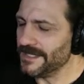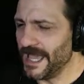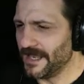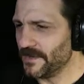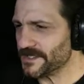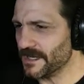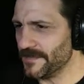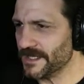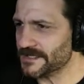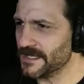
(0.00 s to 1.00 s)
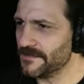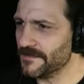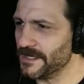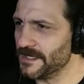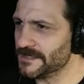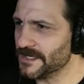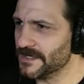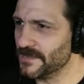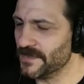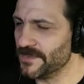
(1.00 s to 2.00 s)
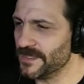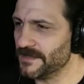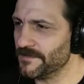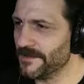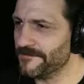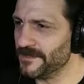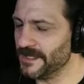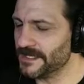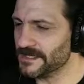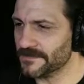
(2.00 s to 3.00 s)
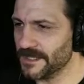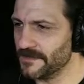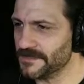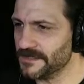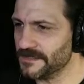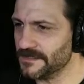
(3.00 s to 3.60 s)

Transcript: it's going to make a ton of money. It's going to do the thing. But I feel like sometimes